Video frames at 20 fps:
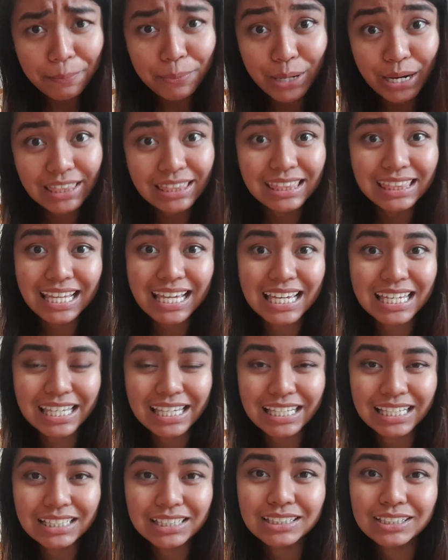
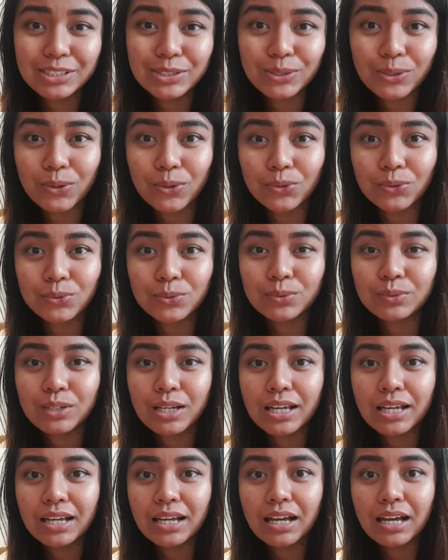Breathtaking. So,
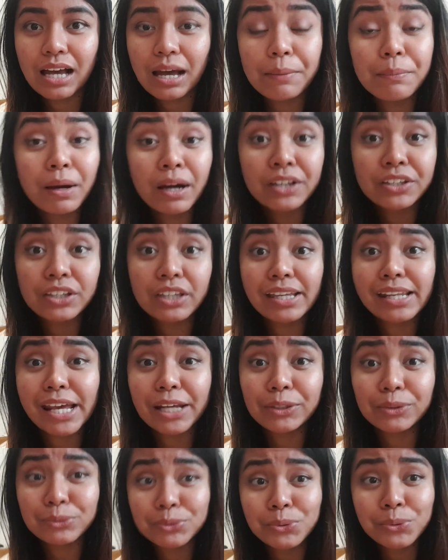abangan
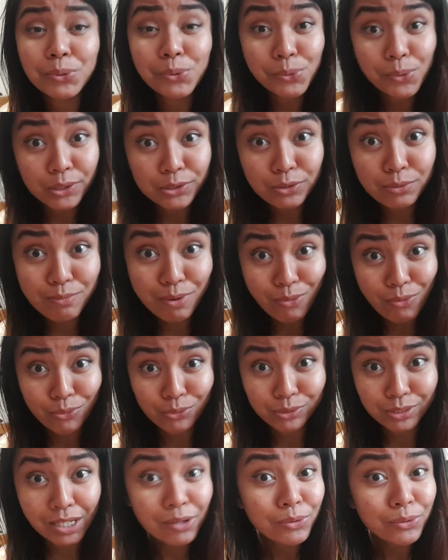yan. I don't know kung anong
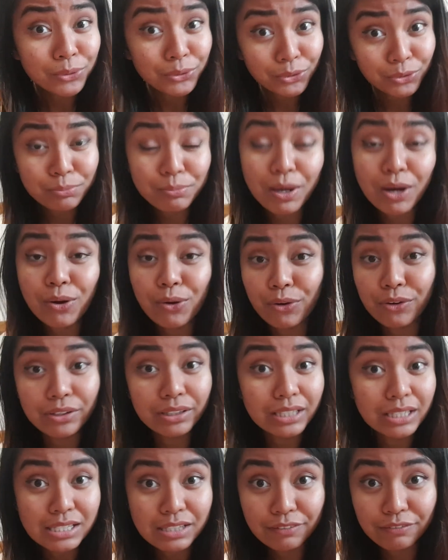mauuna, kung yun ba
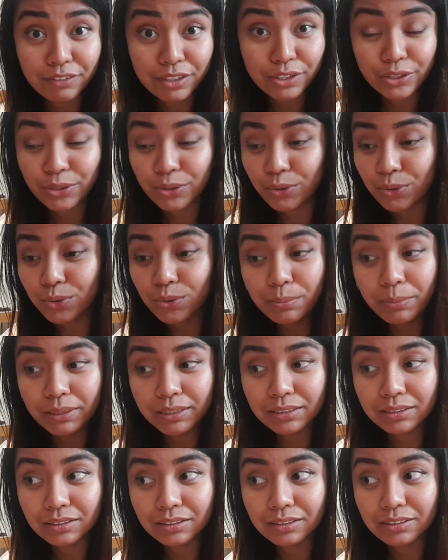or this video.
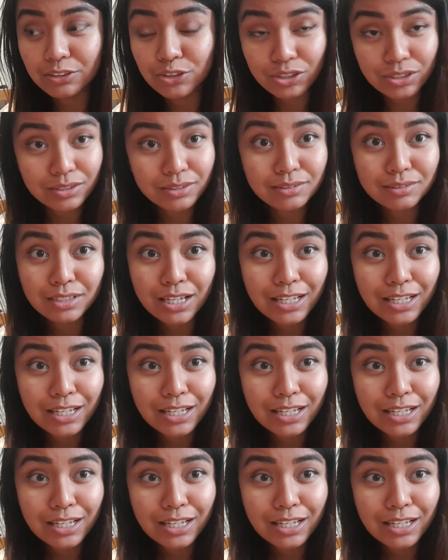But just